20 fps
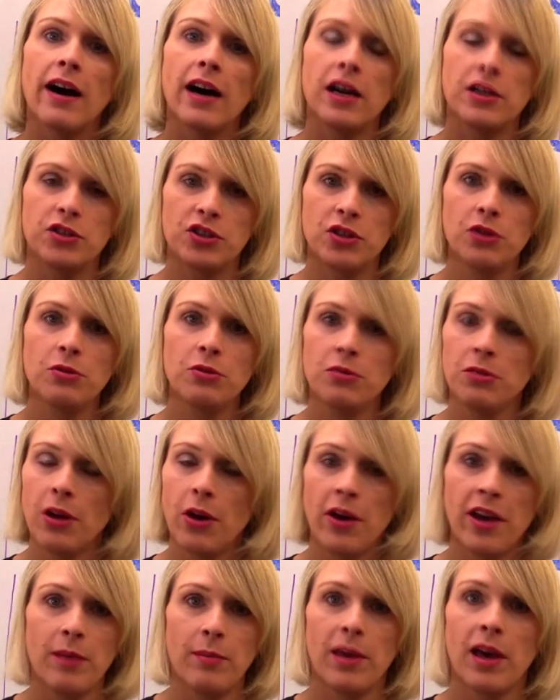do
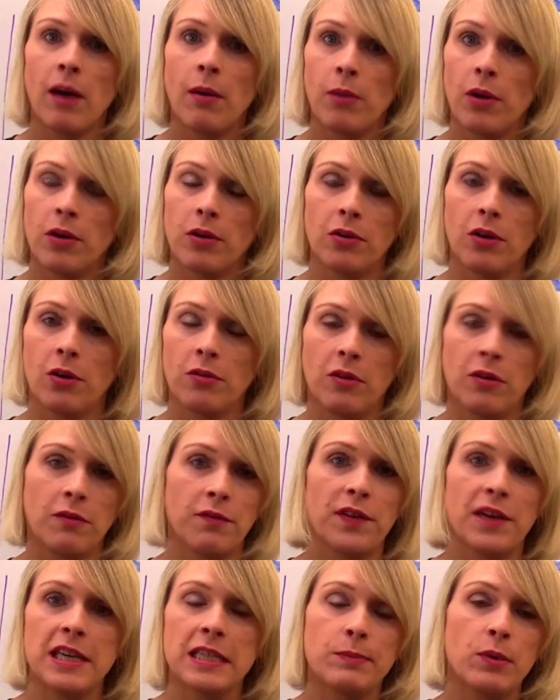hit me up on
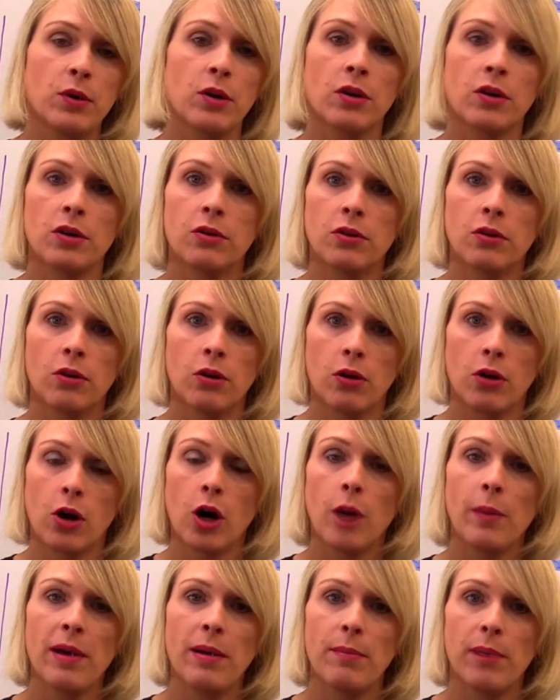Facebook or
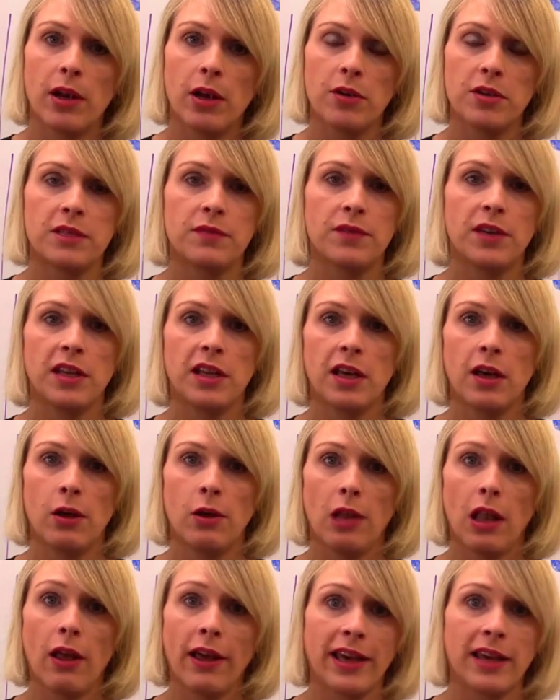comment below this video,
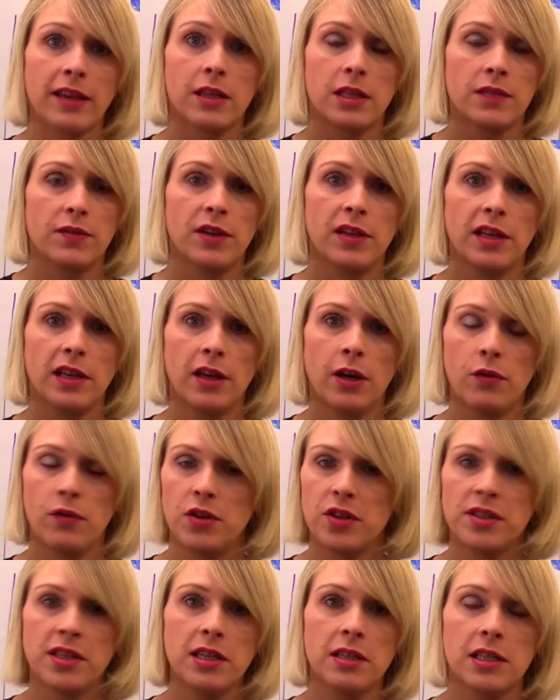like this video. If
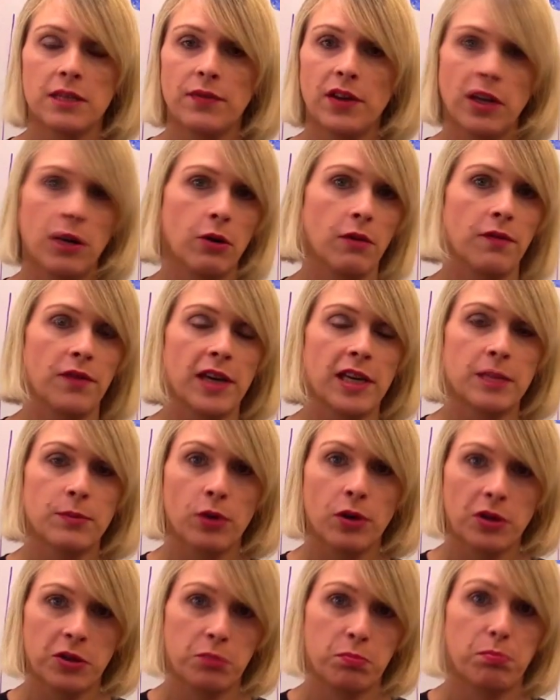you see this video on
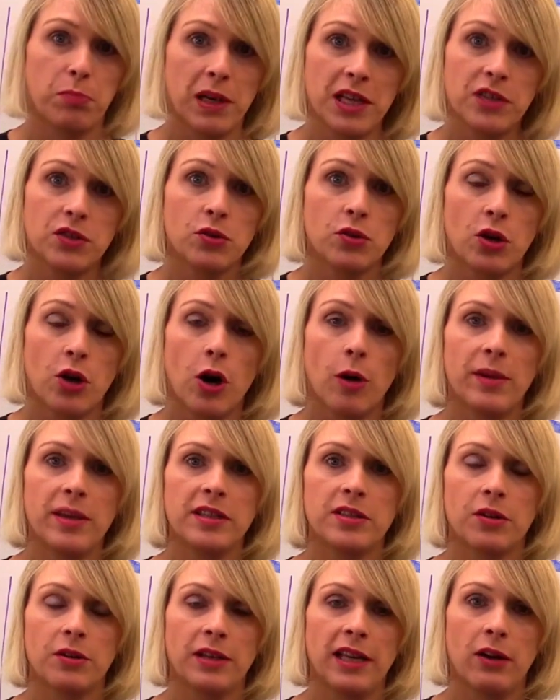Facebook, please do
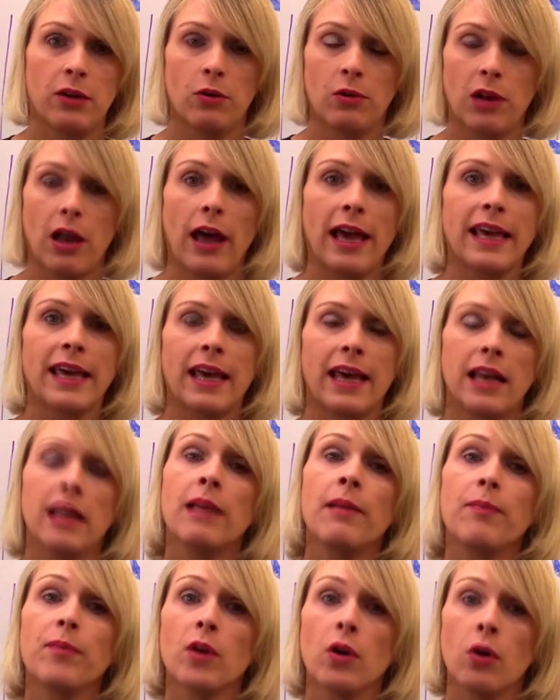comment on it or like it,
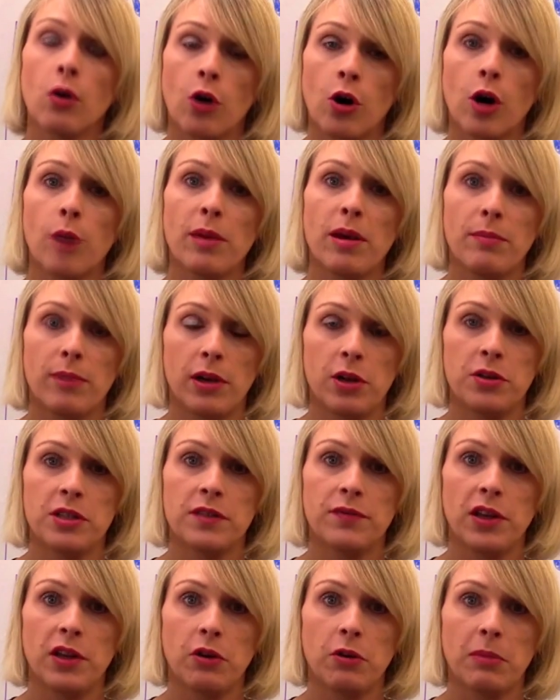or comment below this
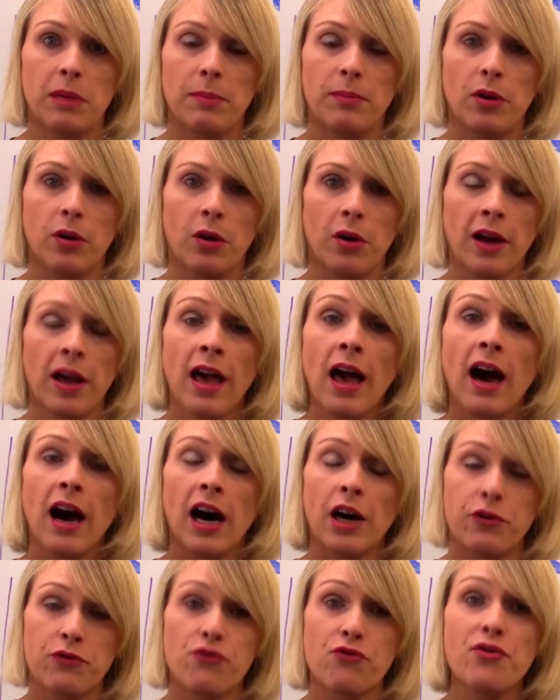video on my blog.
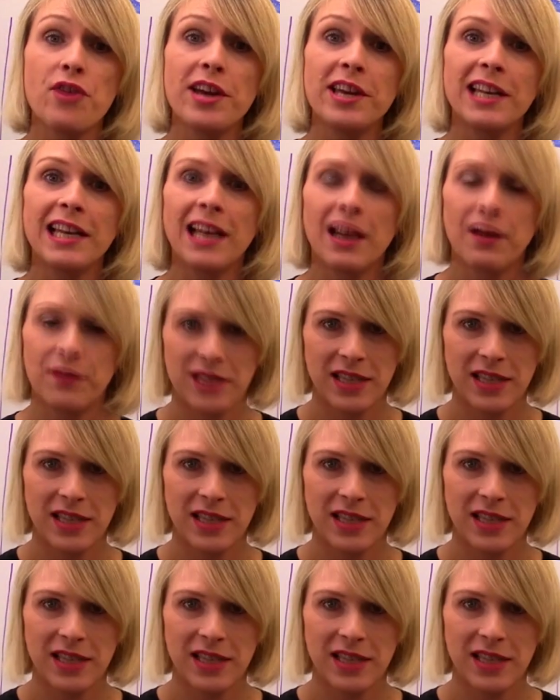I'd really love to